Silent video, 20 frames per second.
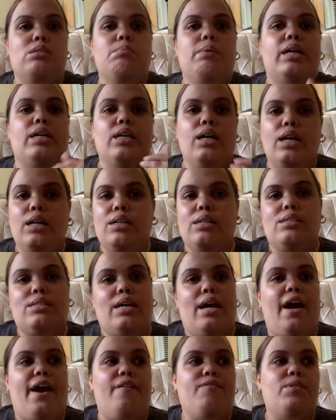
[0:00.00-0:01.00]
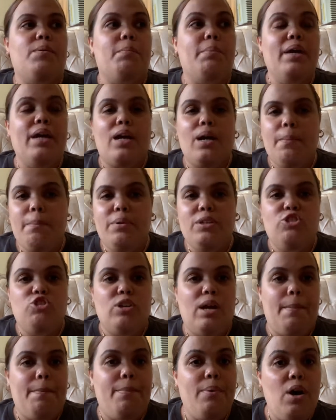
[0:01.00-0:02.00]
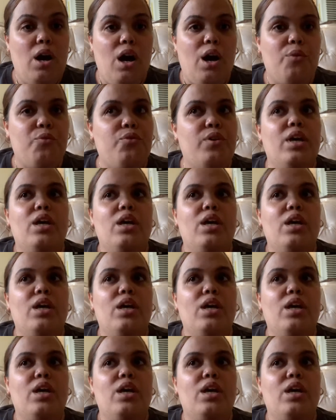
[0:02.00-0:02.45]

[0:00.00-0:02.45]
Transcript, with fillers: my youngest I have to pick up and drop off,